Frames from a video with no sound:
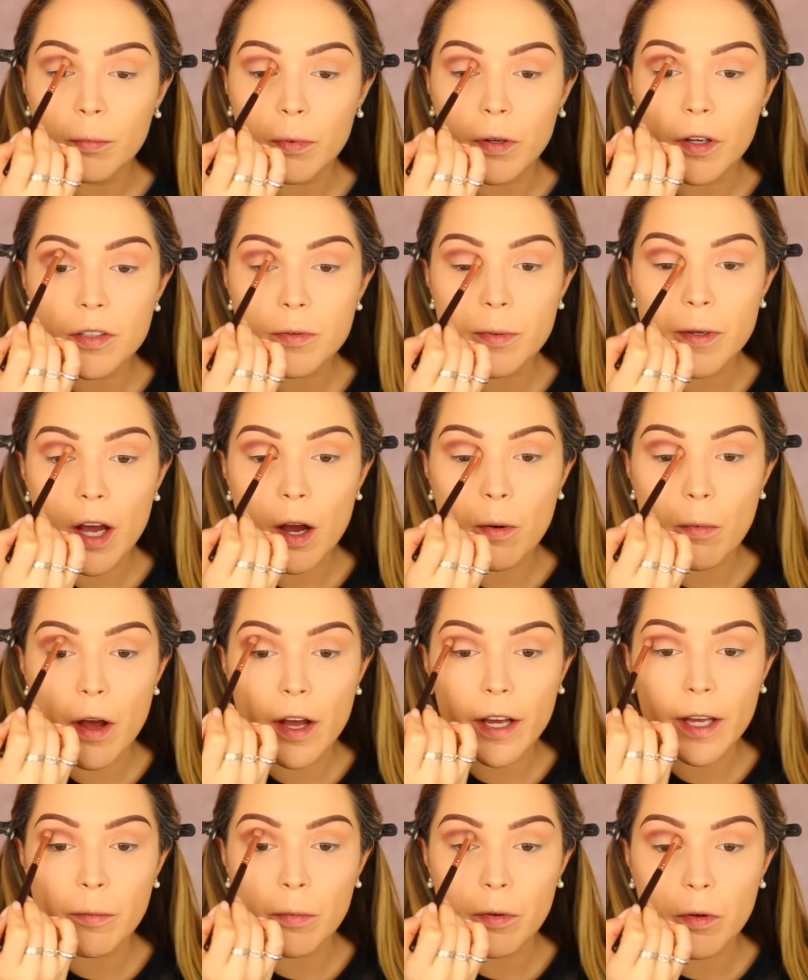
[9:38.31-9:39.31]
because we are
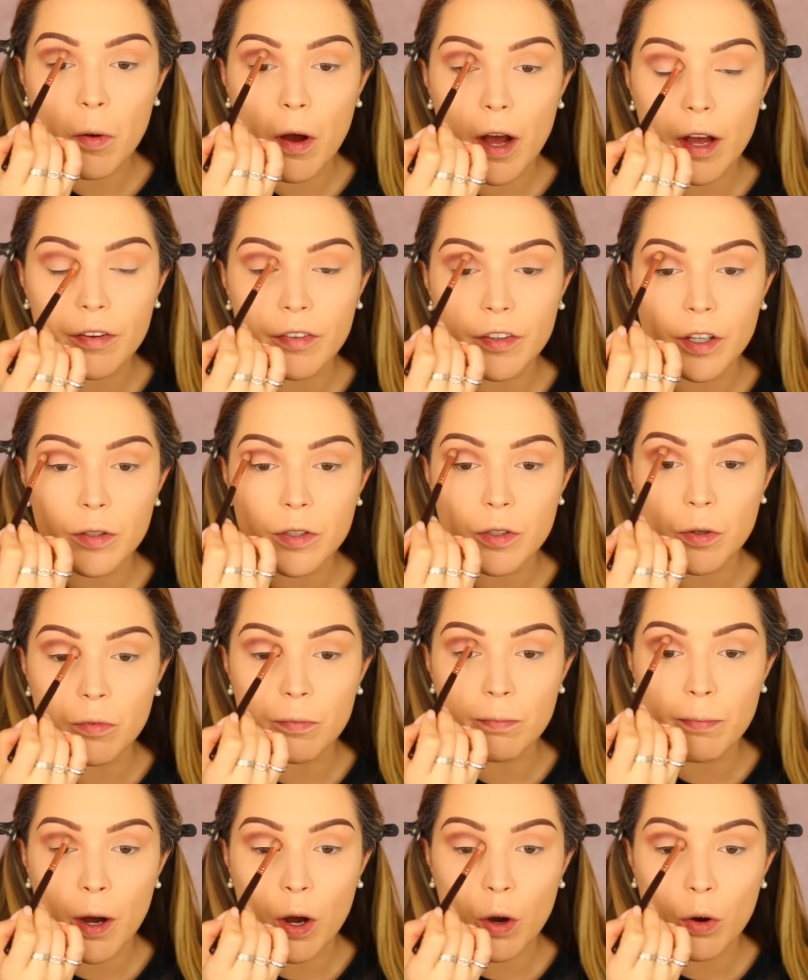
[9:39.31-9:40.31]
working with quite a few
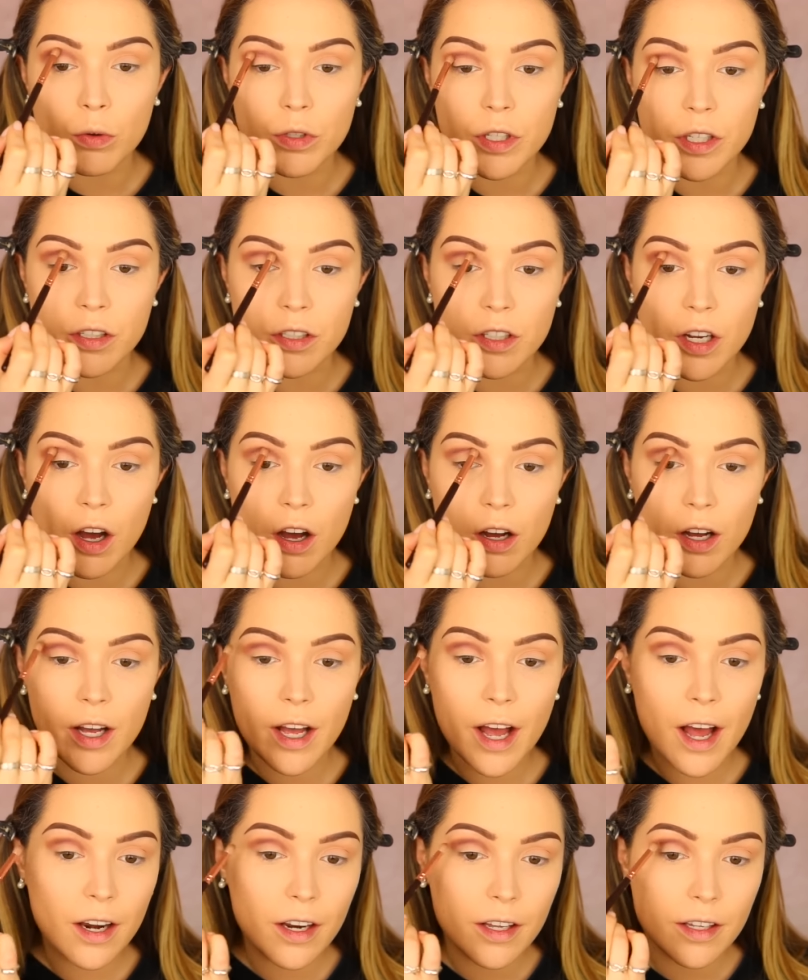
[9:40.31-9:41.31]
sort of bold and
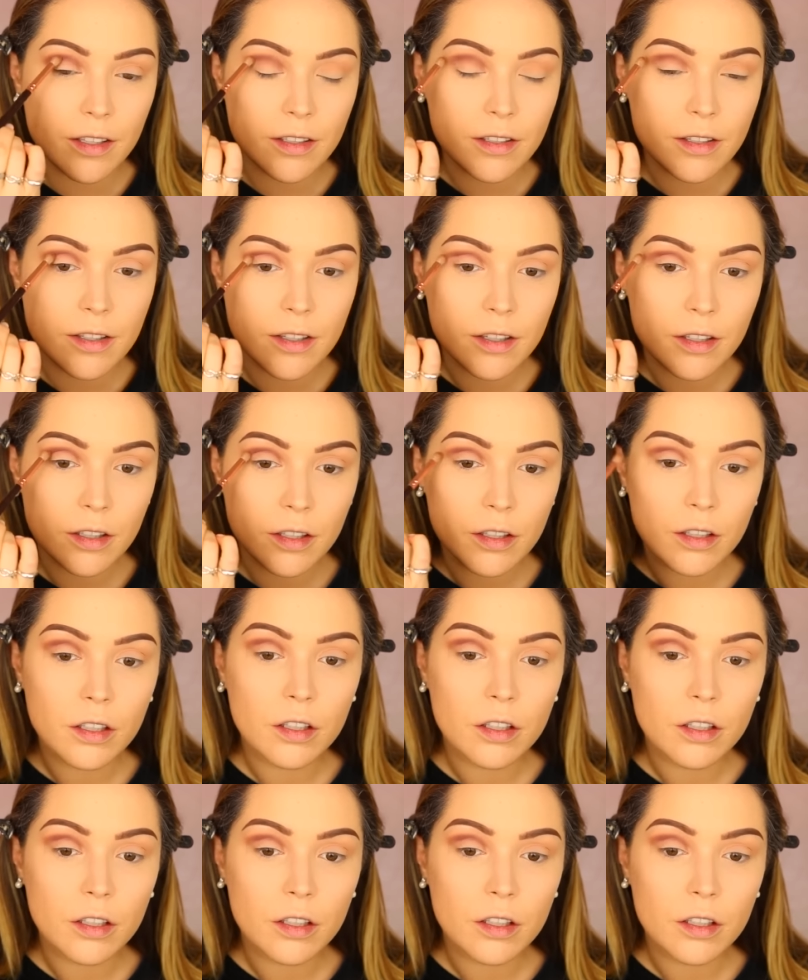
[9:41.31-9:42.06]
dark colours